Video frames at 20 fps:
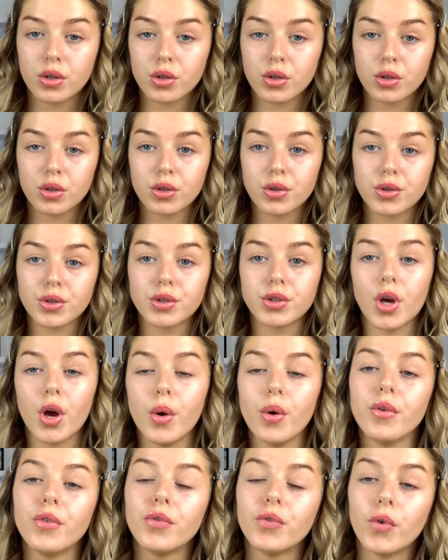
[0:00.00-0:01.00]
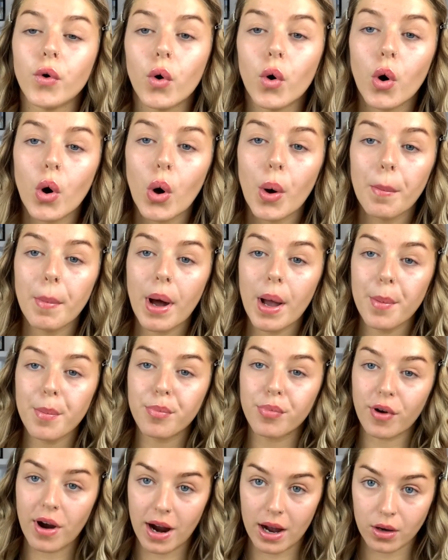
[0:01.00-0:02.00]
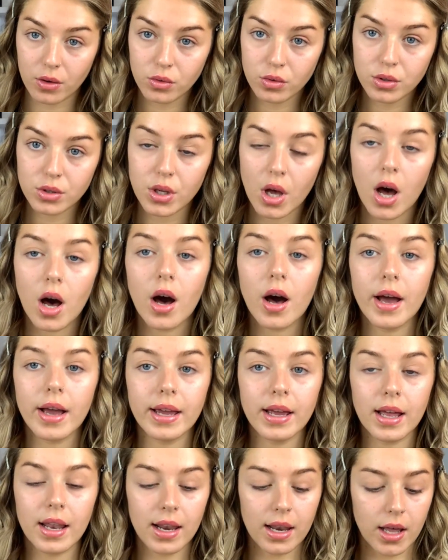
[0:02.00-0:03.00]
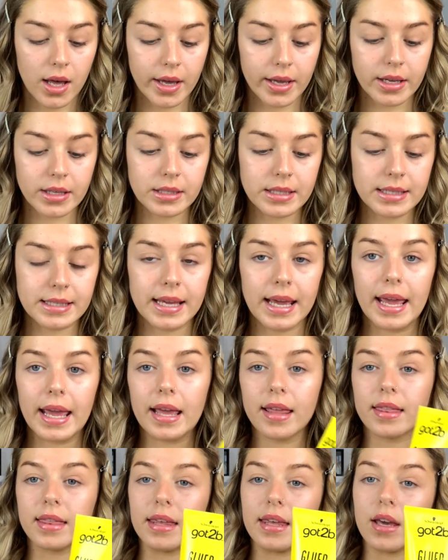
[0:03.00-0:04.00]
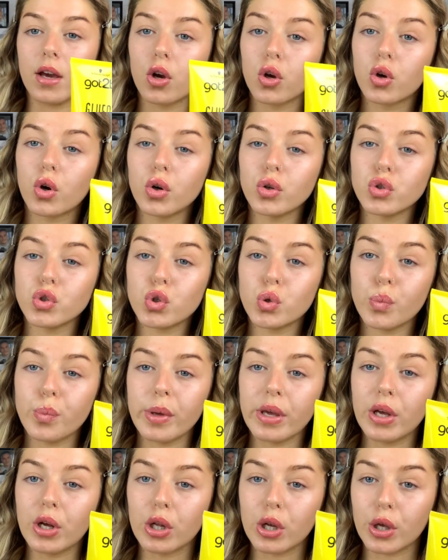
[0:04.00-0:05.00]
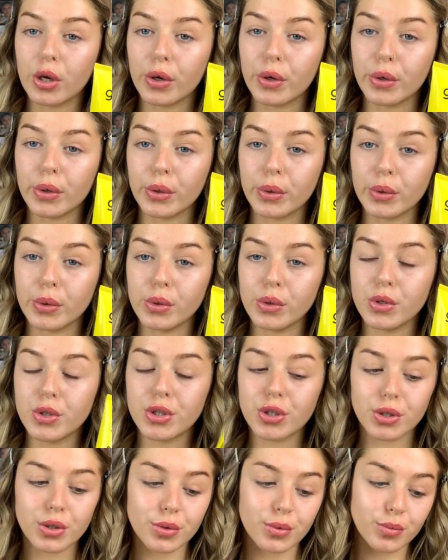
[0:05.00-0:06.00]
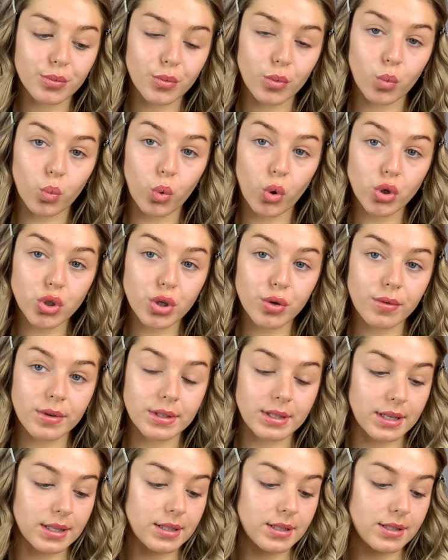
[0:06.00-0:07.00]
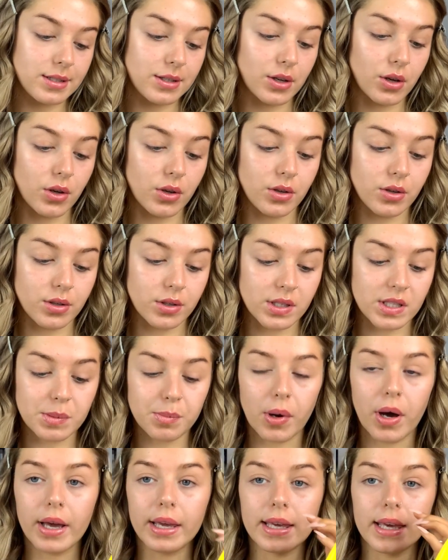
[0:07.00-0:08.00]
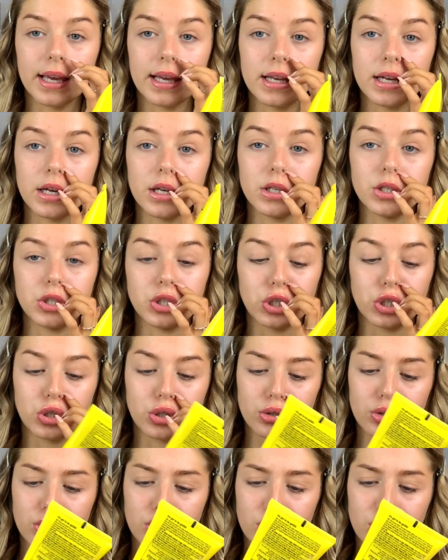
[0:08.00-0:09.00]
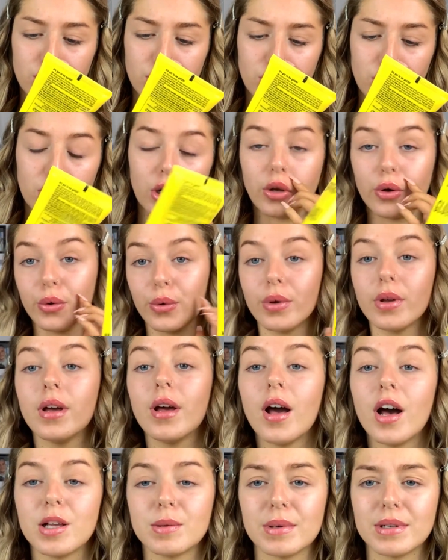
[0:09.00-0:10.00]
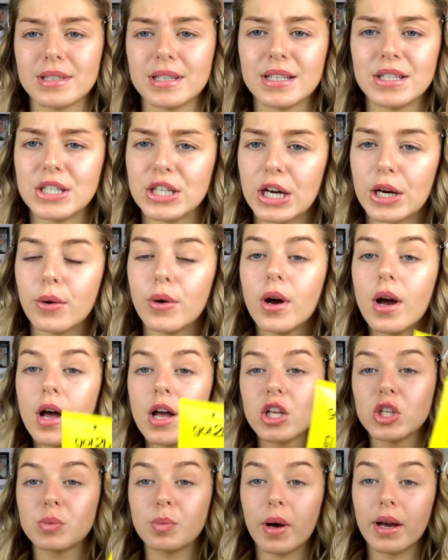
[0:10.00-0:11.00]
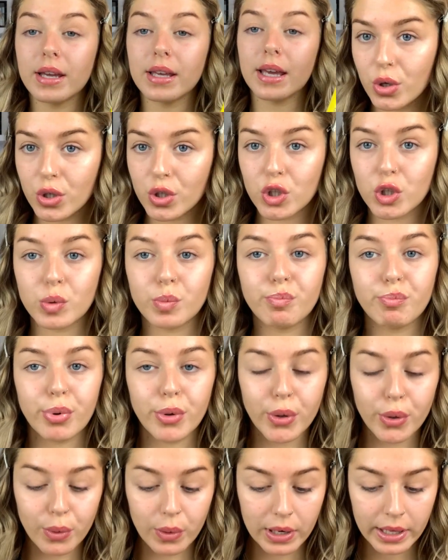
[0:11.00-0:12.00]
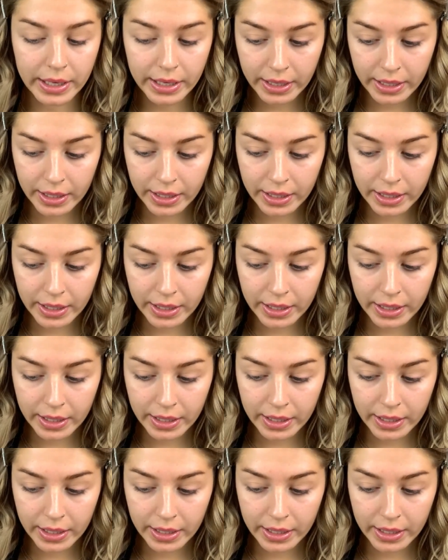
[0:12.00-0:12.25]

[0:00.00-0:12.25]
So for my brows, I like to take the Got To Be Glued water resistant spiking glue. I was about to say gel. Spiking spoolie.